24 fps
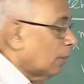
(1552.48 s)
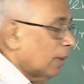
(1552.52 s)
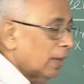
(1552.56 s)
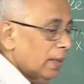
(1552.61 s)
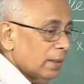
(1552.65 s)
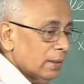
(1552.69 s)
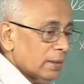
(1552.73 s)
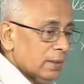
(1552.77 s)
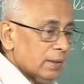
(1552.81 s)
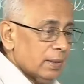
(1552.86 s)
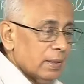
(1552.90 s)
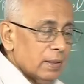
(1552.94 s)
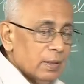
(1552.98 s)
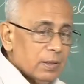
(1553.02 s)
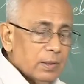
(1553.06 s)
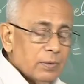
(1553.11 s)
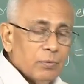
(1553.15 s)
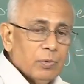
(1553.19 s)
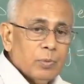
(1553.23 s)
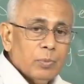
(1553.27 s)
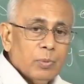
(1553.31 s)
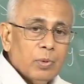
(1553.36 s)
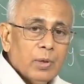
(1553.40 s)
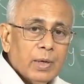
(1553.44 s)
Well, since
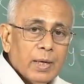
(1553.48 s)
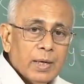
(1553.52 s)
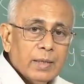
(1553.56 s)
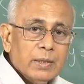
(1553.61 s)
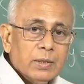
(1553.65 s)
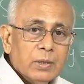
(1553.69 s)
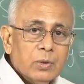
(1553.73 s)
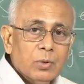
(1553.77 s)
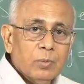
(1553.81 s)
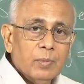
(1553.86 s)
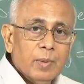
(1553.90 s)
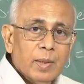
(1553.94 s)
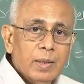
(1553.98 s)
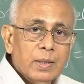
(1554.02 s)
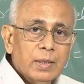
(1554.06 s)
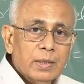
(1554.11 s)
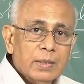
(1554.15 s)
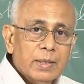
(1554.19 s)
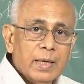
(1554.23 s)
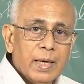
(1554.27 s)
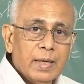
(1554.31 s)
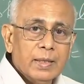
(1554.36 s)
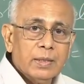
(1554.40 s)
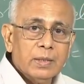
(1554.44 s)
if you put x to
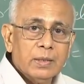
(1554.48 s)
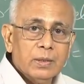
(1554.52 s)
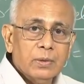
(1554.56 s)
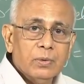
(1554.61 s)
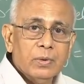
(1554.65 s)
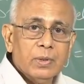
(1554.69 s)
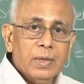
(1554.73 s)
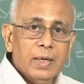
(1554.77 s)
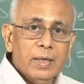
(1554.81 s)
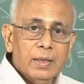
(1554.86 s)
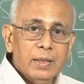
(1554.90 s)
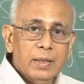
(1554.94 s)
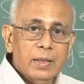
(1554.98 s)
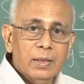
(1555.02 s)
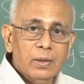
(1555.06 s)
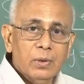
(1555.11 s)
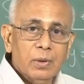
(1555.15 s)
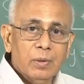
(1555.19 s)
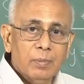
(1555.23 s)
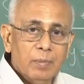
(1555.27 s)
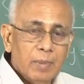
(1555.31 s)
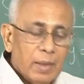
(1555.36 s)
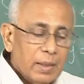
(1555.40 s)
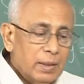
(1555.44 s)
minus x and you write e
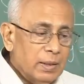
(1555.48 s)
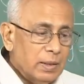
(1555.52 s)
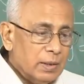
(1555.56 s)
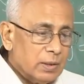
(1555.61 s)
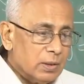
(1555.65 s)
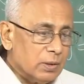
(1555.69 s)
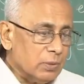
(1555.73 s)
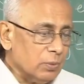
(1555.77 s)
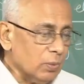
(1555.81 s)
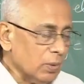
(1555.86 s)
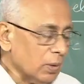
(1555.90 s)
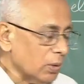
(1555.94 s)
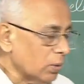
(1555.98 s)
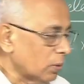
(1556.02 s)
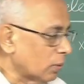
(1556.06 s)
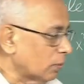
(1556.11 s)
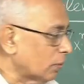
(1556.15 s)
to the minus 1